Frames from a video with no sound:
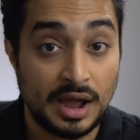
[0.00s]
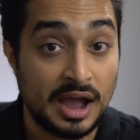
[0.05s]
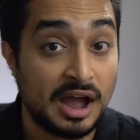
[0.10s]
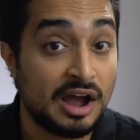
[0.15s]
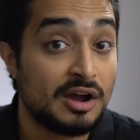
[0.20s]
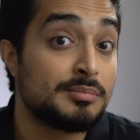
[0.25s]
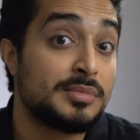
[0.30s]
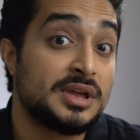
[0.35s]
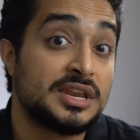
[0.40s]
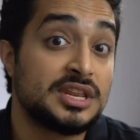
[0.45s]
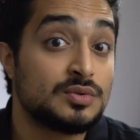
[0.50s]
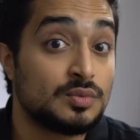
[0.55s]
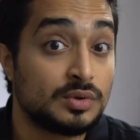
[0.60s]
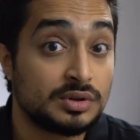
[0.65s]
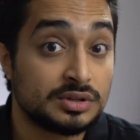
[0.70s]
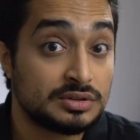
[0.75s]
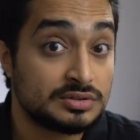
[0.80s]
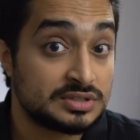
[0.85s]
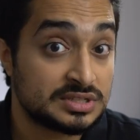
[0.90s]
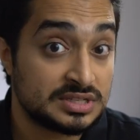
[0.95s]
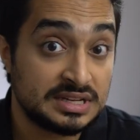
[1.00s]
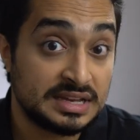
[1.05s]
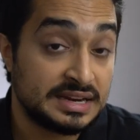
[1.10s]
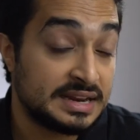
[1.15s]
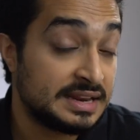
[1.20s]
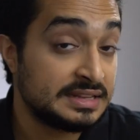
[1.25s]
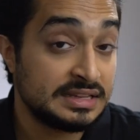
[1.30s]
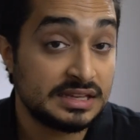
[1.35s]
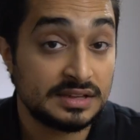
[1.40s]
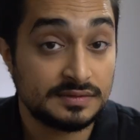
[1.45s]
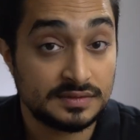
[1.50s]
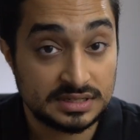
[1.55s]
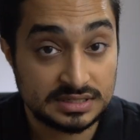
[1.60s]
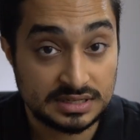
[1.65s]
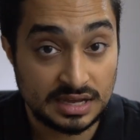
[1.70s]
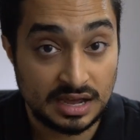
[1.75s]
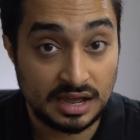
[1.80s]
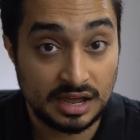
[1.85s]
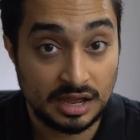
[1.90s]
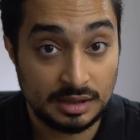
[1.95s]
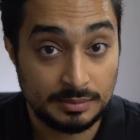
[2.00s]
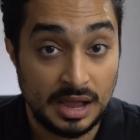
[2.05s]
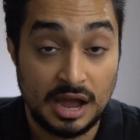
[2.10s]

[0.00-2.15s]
How many will you see at any given time?